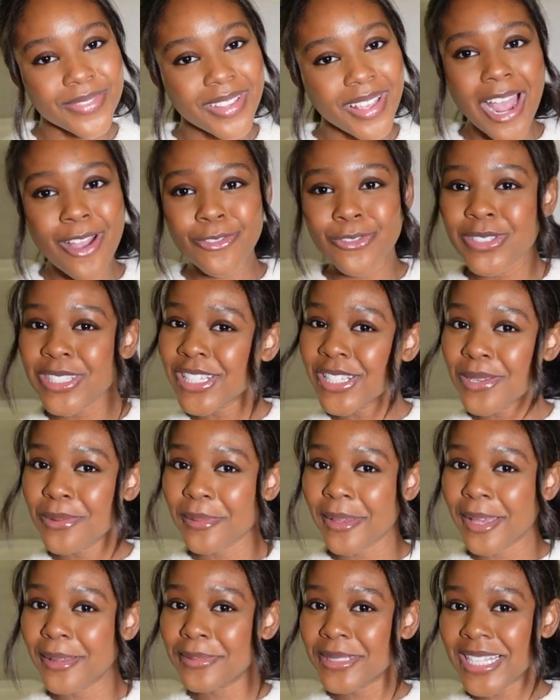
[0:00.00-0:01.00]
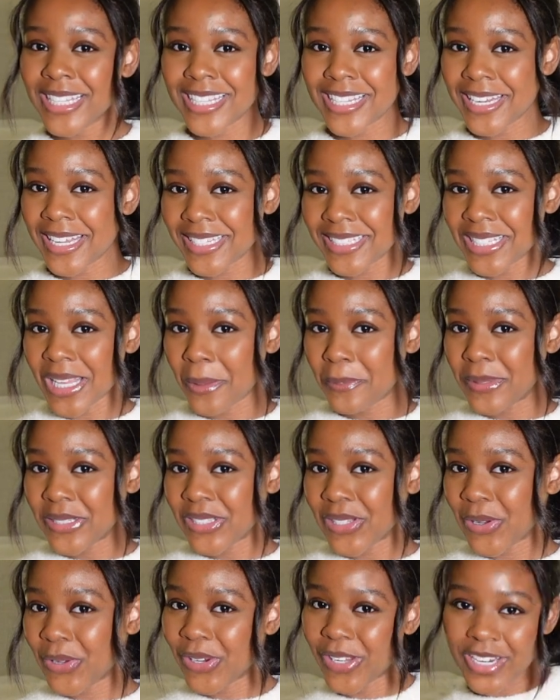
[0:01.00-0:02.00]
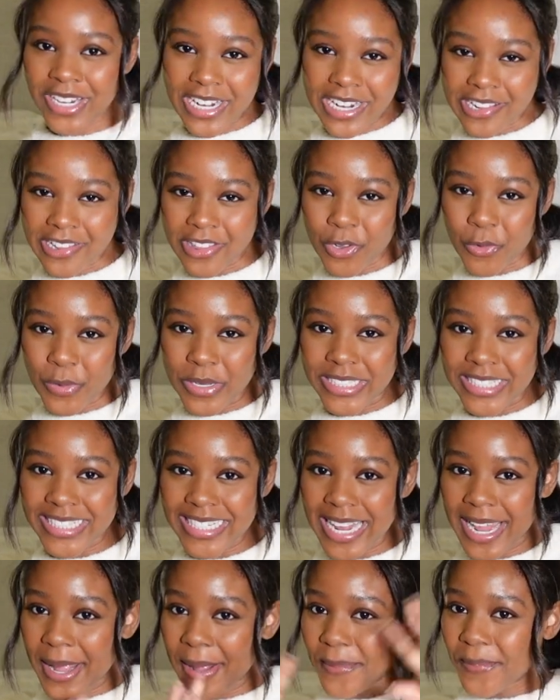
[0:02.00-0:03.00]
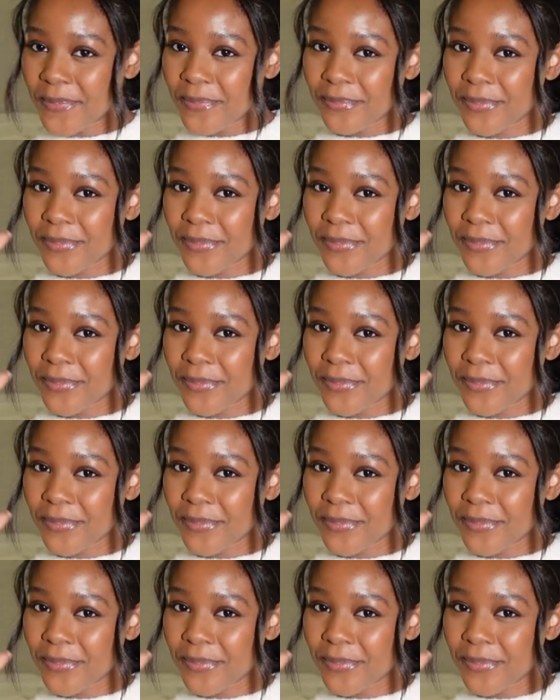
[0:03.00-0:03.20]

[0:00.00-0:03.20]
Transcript: I will see you babes in the next episode on another Wednesday.